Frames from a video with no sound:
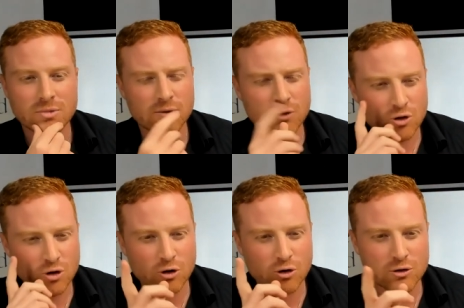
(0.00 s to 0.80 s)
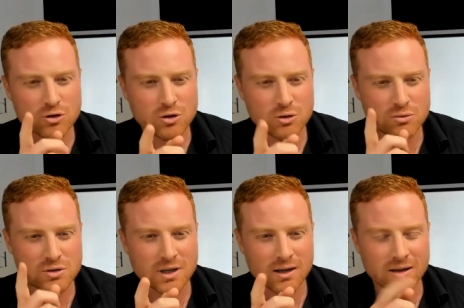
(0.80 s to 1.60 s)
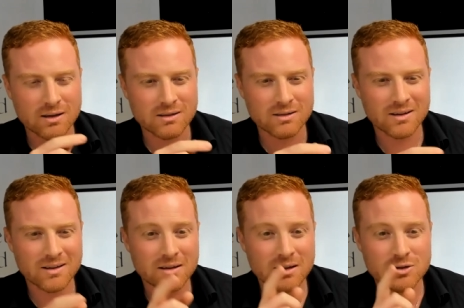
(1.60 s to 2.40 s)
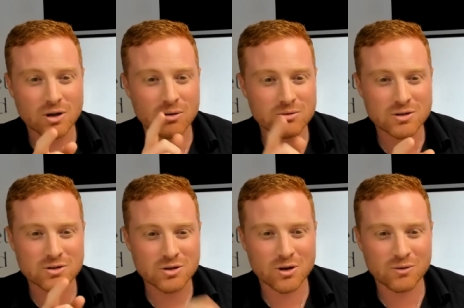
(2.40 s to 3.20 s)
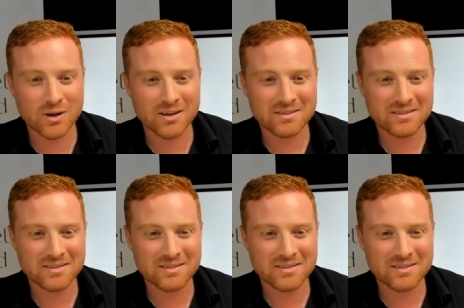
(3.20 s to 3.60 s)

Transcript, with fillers: If you're not on the tools, Duncan, you don't deserve it.